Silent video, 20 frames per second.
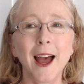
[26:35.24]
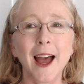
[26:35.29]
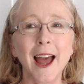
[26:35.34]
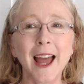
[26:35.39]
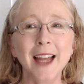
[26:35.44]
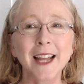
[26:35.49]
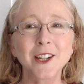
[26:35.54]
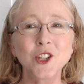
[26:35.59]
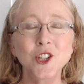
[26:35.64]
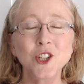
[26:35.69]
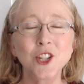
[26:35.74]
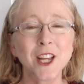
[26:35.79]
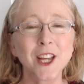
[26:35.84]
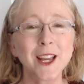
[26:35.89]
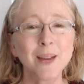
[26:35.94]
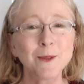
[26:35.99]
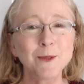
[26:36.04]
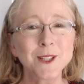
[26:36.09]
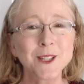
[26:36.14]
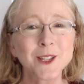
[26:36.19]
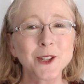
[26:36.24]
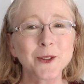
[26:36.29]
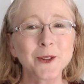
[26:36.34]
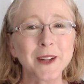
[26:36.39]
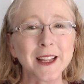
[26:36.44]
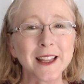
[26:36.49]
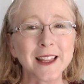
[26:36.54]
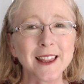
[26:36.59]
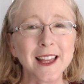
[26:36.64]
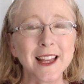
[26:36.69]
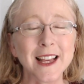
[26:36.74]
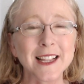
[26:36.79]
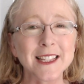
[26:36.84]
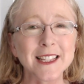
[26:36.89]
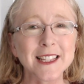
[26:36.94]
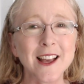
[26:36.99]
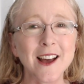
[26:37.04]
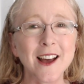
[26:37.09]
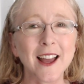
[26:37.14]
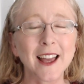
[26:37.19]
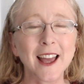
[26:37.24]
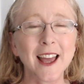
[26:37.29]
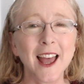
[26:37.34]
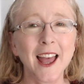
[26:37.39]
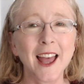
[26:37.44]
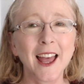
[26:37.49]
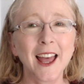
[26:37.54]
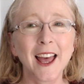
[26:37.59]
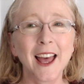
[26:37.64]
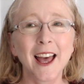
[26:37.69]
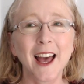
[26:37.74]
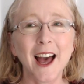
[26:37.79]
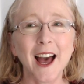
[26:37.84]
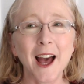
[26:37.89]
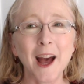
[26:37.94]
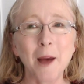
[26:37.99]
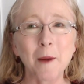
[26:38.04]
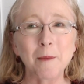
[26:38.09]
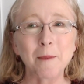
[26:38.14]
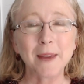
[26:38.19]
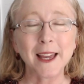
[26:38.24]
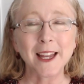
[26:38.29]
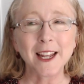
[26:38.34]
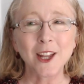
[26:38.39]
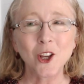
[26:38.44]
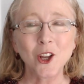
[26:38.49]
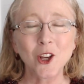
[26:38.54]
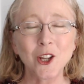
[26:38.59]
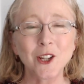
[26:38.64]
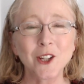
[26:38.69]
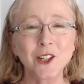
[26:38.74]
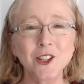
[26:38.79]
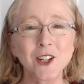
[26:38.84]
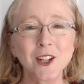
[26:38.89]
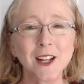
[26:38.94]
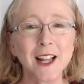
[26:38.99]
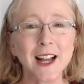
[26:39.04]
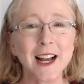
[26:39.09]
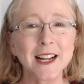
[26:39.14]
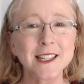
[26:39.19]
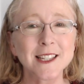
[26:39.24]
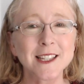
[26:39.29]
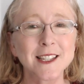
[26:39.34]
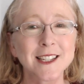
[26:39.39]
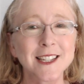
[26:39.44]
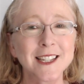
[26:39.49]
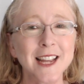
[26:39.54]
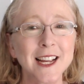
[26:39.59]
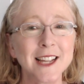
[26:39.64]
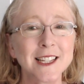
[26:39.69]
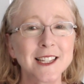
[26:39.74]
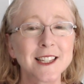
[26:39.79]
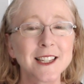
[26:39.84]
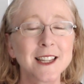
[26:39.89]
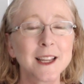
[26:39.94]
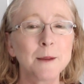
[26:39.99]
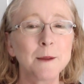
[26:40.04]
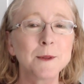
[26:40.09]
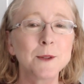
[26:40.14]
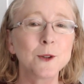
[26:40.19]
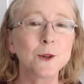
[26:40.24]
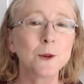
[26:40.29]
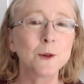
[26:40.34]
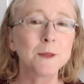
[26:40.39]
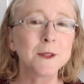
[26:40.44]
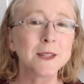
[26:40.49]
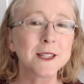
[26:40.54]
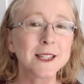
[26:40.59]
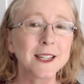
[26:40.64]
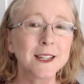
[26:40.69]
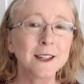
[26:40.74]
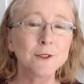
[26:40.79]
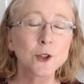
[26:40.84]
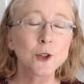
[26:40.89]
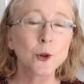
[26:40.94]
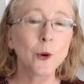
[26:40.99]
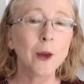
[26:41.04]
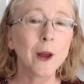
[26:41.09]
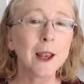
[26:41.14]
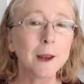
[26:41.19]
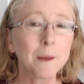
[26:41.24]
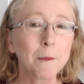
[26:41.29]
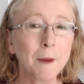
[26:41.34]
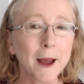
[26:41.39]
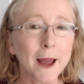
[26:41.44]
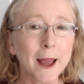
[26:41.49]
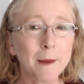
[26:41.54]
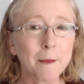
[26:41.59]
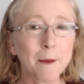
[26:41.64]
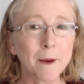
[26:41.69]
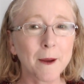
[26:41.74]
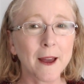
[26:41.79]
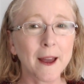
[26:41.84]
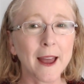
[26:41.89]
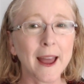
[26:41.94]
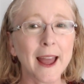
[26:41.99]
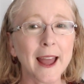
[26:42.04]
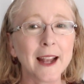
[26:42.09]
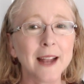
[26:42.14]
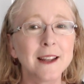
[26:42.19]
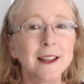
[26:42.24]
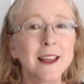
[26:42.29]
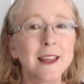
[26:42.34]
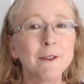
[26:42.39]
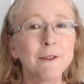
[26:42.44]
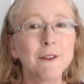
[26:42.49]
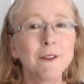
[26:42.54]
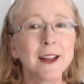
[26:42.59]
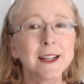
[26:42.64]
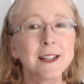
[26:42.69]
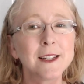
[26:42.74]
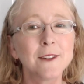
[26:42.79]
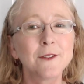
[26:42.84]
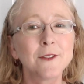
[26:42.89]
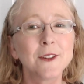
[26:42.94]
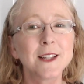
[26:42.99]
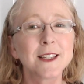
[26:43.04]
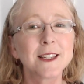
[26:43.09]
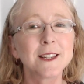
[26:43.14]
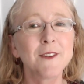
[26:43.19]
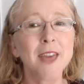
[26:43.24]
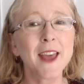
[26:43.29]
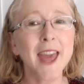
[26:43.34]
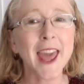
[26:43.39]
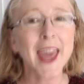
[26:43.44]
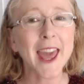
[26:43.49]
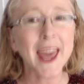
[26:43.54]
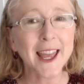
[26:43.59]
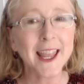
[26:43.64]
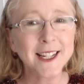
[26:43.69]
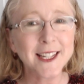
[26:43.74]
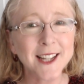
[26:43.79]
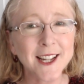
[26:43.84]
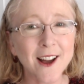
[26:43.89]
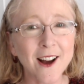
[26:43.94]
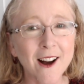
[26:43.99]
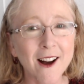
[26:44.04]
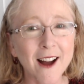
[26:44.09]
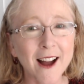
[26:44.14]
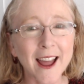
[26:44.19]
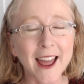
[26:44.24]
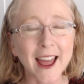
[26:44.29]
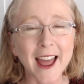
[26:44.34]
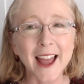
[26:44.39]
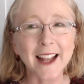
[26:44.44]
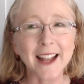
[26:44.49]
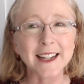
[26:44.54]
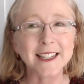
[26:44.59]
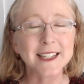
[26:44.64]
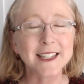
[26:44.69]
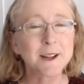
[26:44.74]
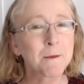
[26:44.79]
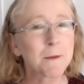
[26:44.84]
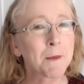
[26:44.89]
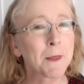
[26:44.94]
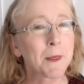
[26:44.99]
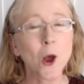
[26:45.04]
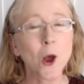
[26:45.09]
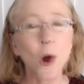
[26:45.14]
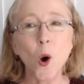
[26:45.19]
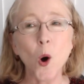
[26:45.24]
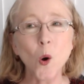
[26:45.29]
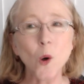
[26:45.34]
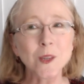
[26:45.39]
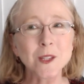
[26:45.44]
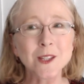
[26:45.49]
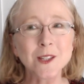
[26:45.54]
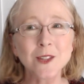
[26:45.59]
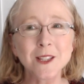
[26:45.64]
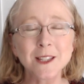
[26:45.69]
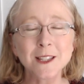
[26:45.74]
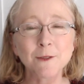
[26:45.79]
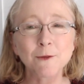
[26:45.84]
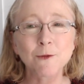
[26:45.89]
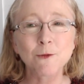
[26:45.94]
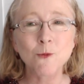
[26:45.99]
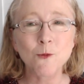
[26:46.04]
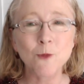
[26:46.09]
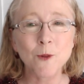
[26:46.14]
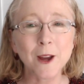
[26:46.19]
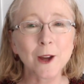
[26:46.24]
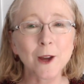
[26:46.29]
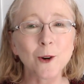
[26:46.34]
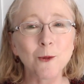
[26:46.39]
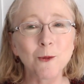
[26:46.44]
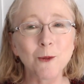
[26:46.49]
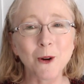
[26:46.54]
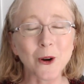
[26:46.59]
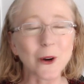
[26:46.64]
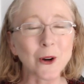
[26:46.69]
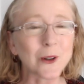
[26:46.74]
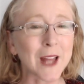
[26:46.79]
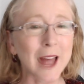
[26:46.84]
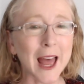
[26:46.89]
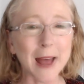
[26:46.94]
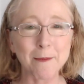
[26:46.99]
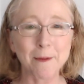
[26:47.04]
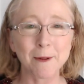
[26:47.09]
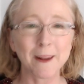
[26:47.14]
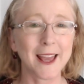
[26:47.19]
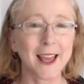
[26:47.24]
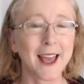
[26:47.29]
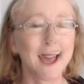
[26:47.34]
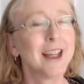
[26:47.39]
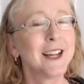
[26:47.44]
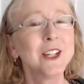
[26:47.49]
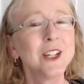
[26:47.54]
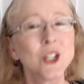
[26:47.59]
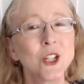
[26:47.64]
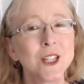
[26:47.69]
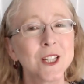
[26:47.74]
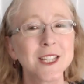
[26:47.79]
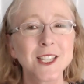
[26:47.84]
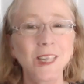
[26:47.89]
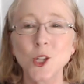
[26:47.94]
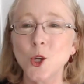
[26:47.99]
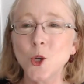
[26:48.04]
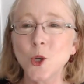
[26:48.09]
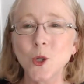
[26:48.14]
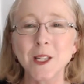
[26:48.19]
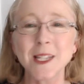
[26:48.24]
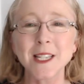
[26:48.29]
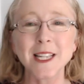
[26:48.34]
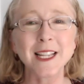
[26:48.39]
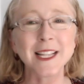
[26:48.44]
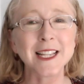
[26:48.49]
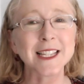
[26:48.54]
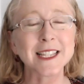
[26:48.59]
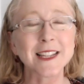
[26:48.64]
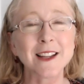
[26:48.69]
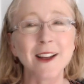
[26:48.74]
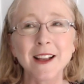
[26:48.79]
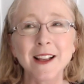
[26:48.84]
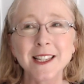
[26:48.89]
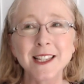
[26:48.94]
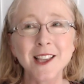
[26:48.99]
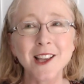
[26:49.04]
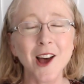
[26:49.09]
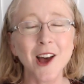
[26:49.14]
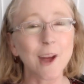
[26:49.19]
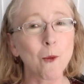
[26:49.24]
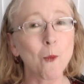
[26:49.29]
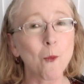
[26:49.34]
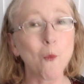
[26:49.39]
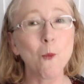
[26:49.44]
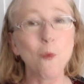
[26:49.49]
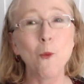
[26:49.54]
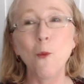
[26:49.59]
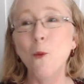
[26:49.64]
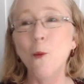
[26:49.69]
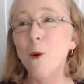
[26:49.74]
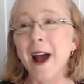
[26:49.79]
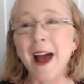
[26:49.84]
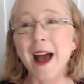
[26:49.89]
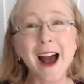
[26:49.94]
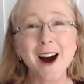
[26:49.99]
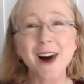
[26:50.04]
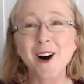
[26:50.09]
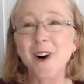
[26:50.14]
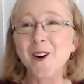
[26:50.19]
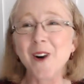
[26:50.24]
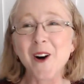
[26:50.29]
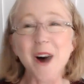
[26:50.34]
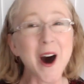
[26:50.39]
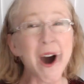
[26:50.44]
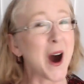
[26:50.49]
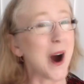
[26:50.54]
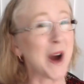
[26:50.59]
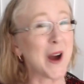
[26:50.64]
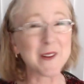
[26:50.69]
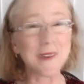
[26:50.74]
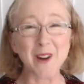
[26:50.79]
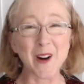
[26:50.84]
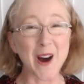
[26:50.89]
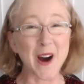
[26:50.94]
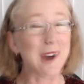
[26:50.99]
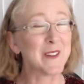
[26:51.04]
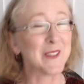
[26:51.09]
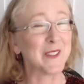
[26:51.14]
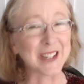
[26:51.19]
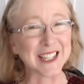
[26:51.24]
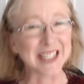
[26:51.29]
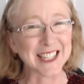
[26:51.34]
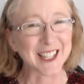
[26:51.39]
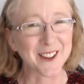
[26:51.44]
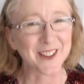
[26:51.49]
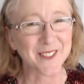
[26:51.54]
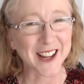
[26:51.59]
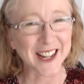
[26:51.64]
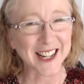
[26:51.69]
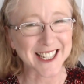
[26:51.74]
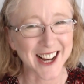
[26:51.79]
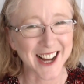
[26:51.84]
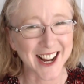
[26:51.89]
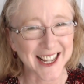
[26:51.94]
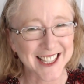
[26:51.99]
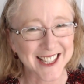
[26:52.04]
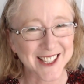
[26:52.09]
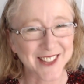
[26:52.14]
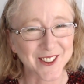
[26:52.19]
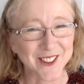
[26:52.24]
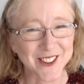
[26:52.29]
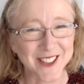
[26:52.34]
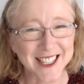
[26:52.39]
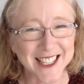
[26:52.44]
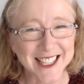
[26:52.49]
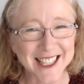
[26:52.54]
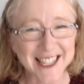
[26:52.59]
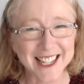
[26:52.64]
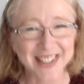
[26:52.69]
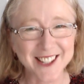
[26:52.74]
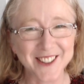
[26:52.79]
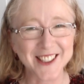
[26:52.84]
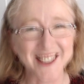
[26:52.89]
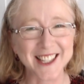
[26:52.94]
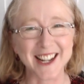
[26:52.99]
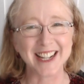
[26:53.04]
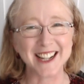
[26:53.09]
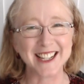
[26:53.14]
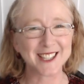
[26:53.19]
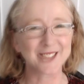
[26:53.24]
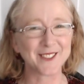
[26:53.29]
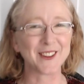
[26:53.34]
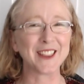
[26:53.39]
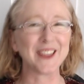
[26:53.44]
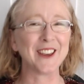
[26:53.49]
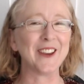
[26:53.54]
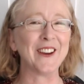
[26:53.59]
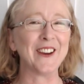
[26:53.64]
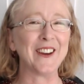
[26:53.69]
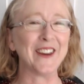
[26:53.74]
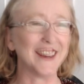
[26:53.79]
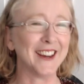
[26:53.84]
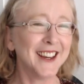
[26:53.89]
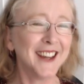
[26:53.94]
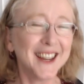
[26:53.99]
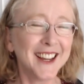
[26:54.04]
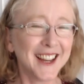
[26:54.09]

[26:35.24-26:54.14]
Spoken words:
And she was doing things like getting her class to test the absorbency of toilet paper and the effectiveness of hair dye and all sorts of real-world applications using this. It's like, wow, I wanted to go back to high school just to do science with her.